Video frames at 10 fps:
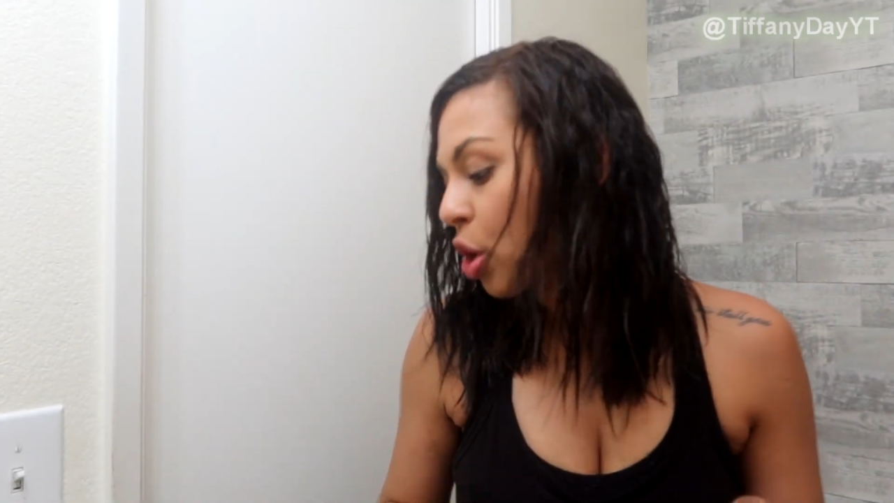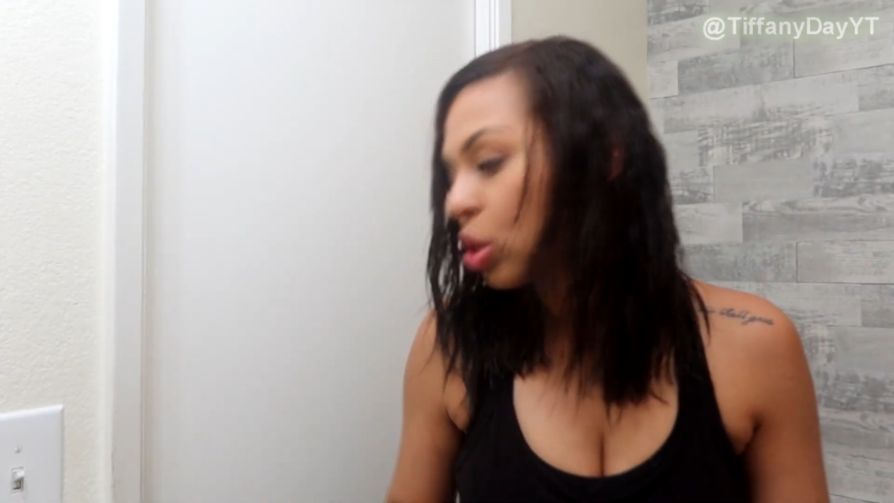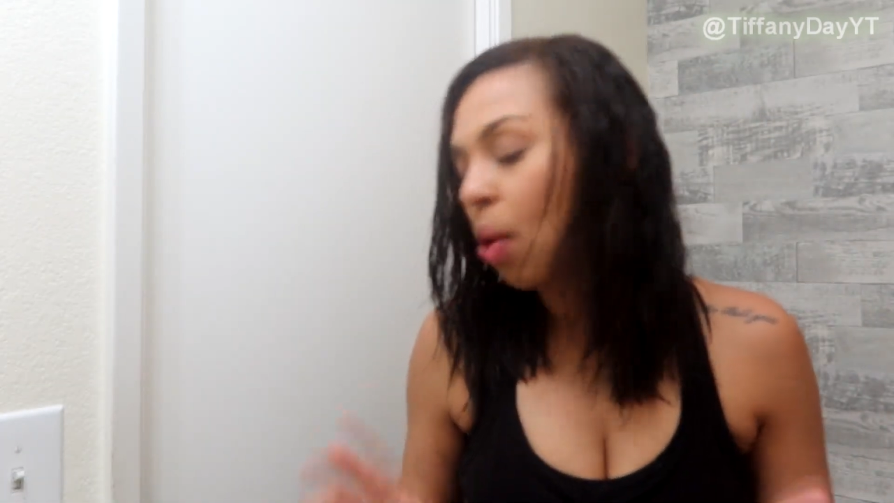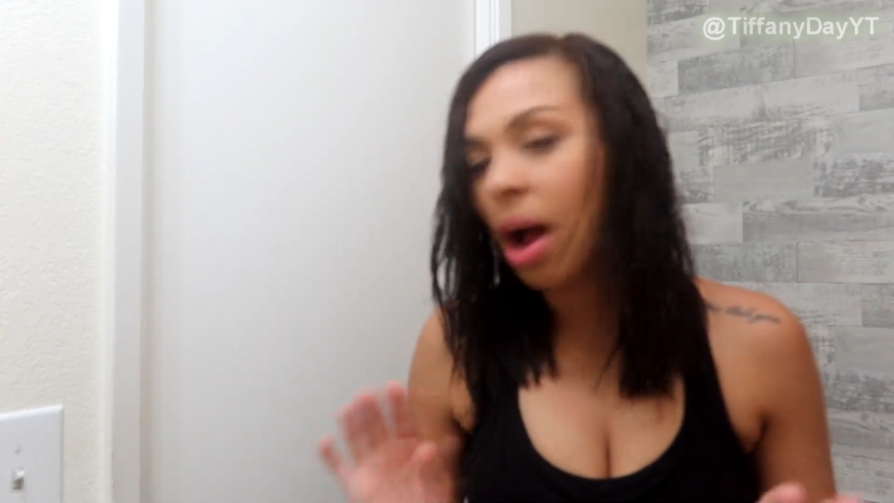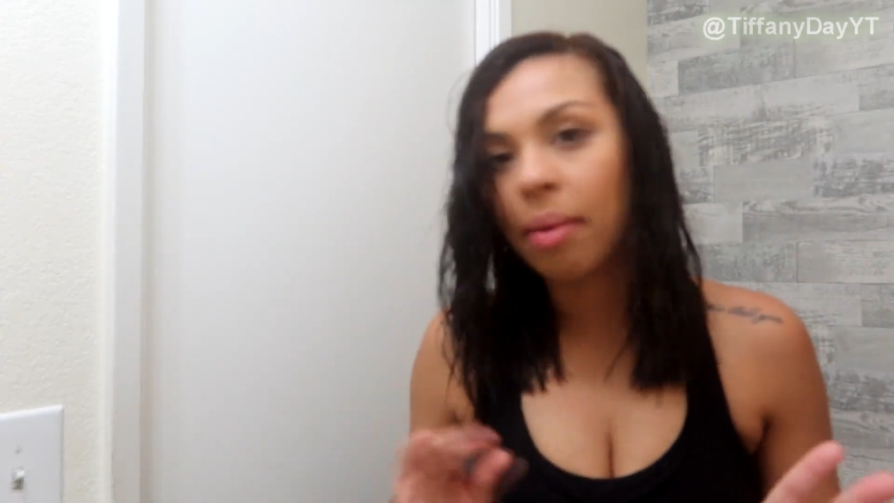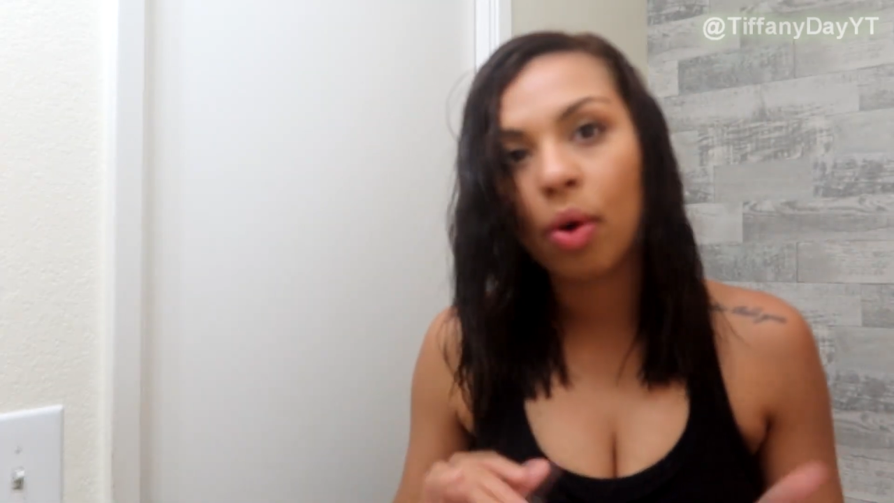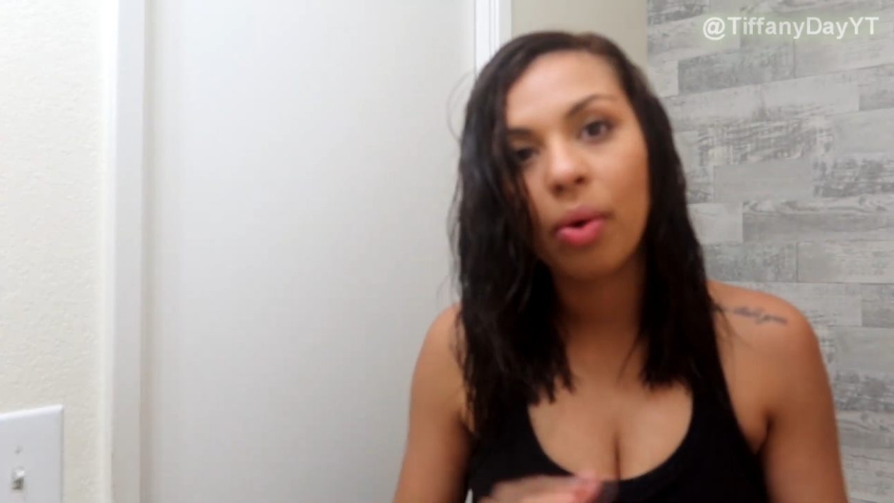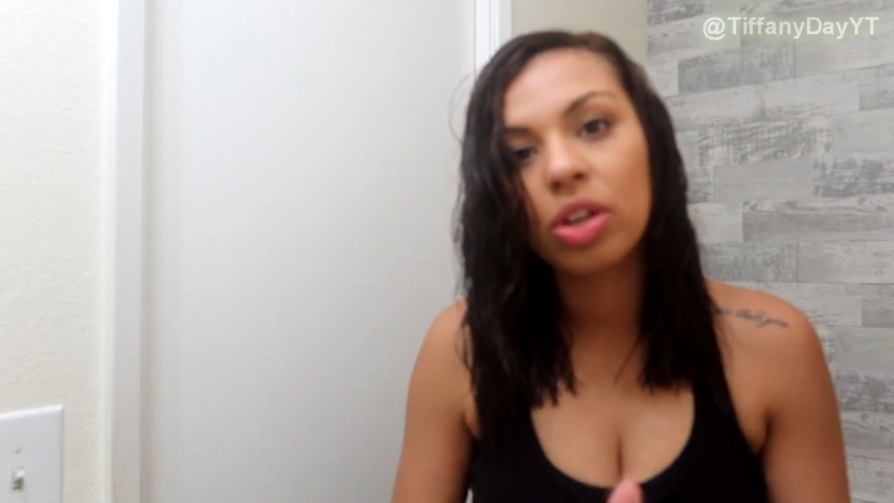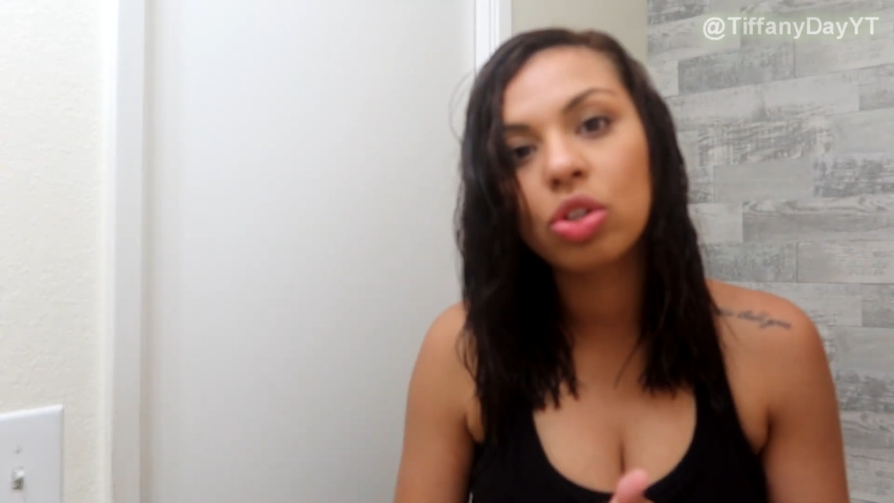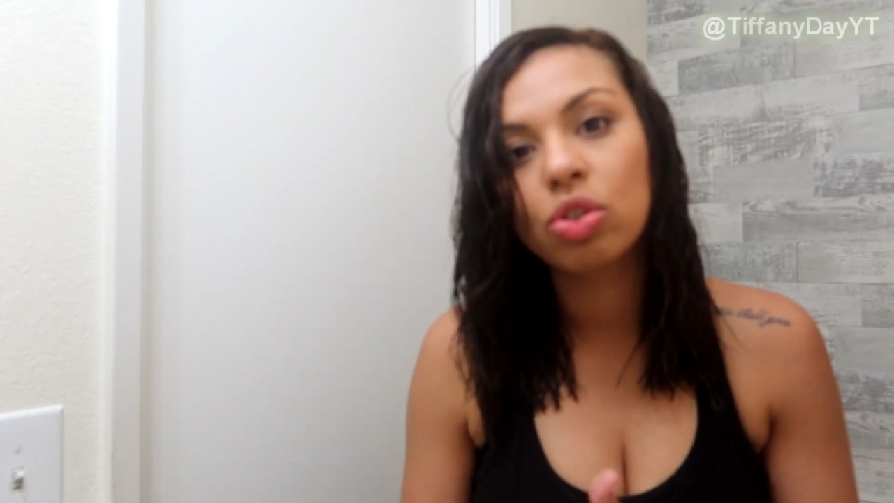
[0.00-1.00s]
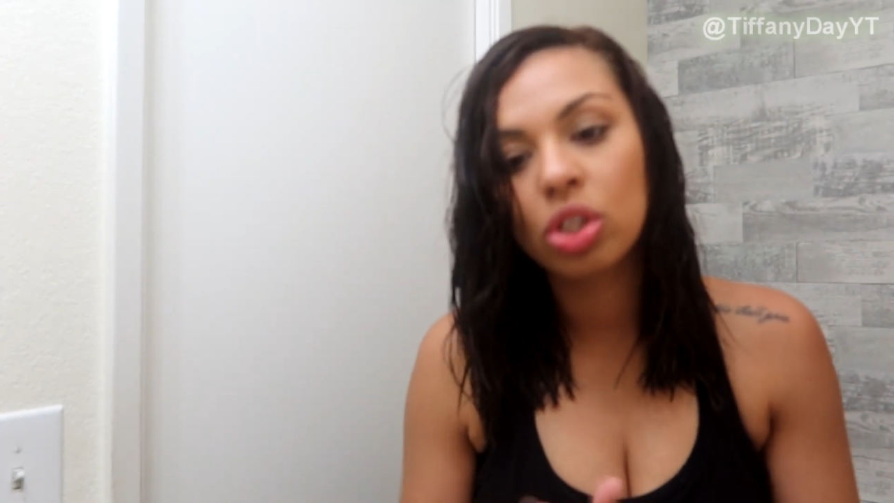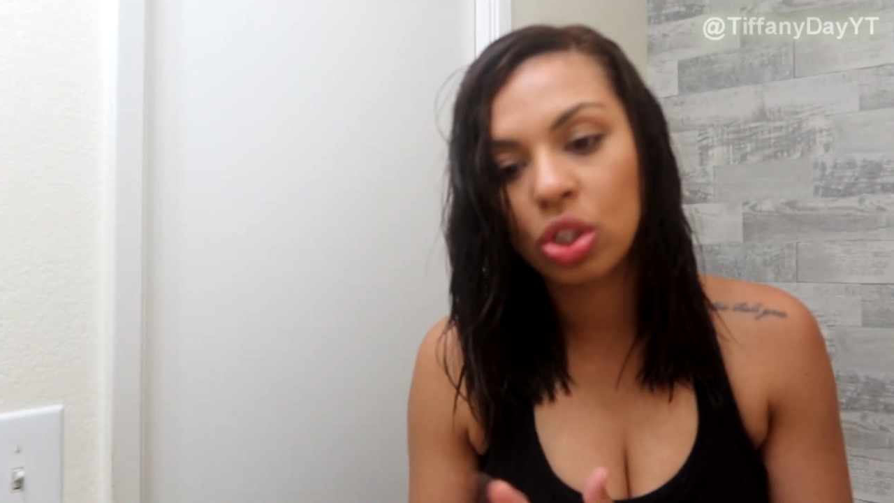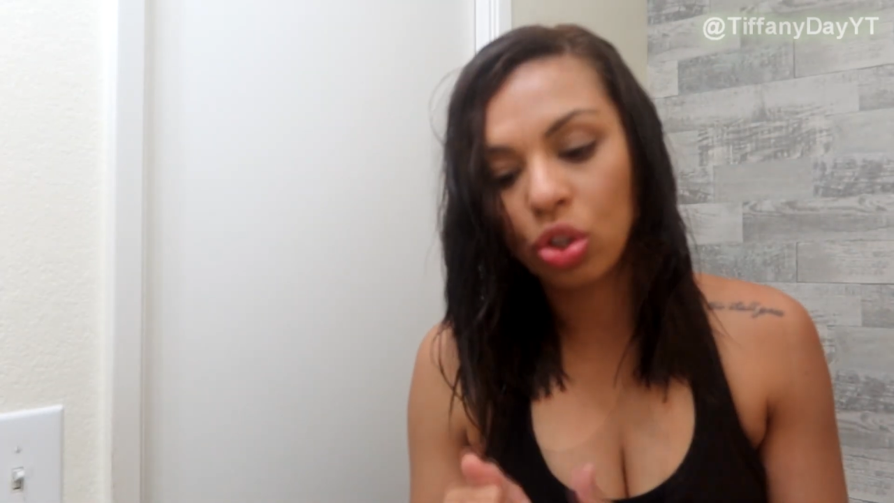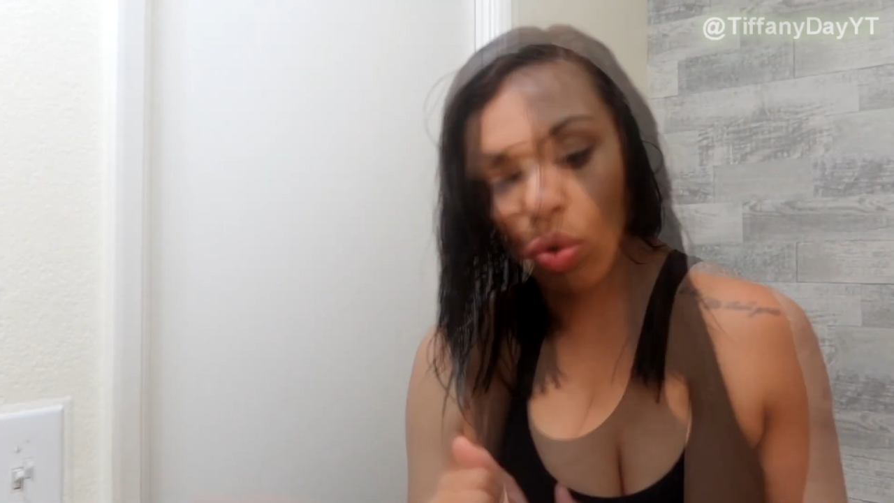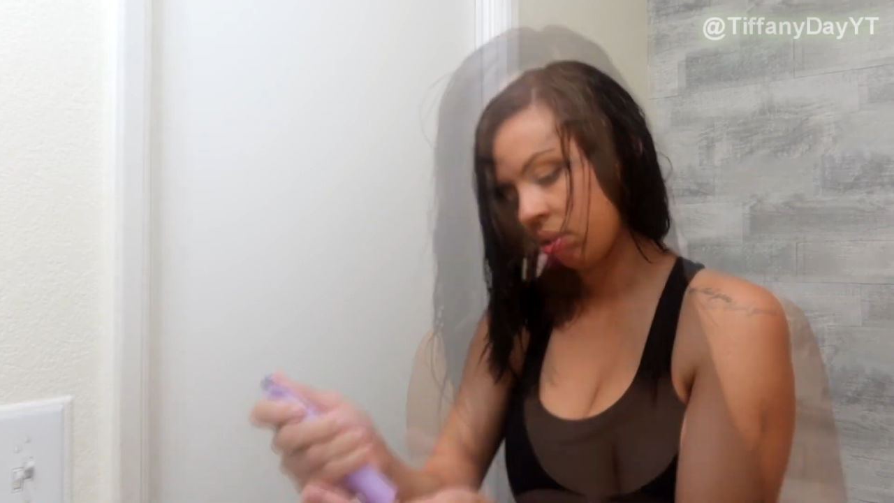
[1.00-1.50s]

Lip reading: So I'm going to just